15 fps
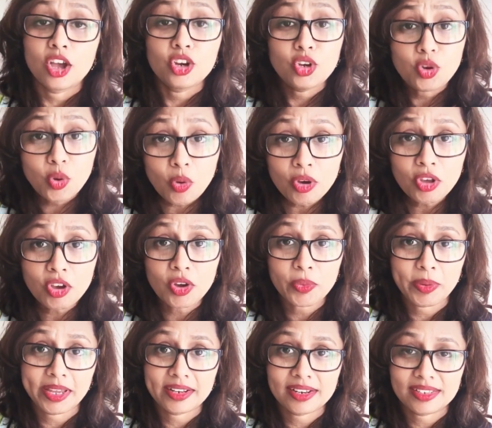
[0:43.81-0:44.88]
Know your
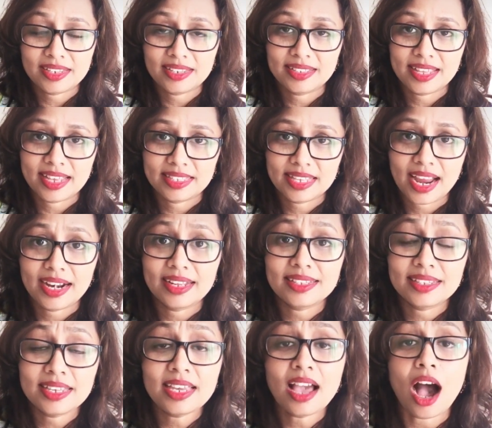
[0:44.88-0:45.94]
weaknesses, they said, and
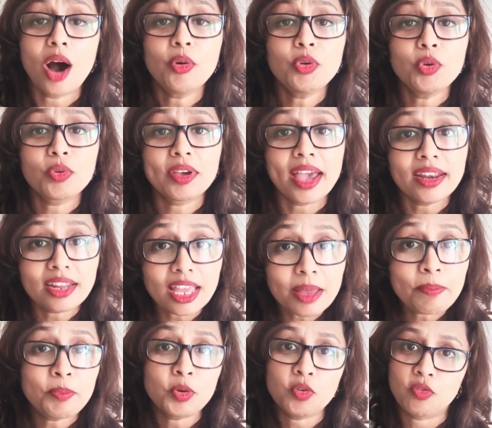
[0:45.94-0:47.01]
see how you can
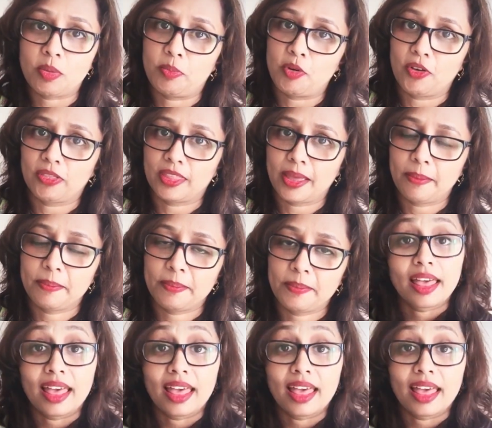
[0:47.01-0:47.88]
improve upon them.